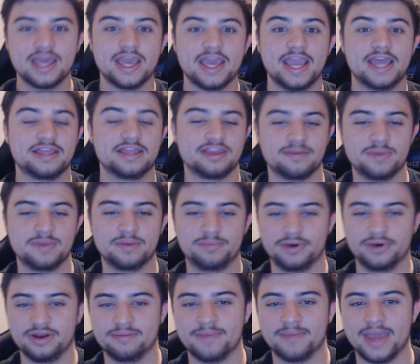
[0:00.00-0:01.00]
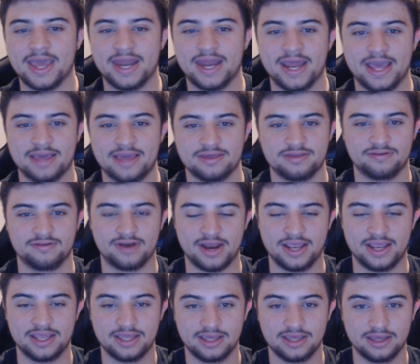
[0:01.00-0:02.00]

And it's going to be pretty badass, right?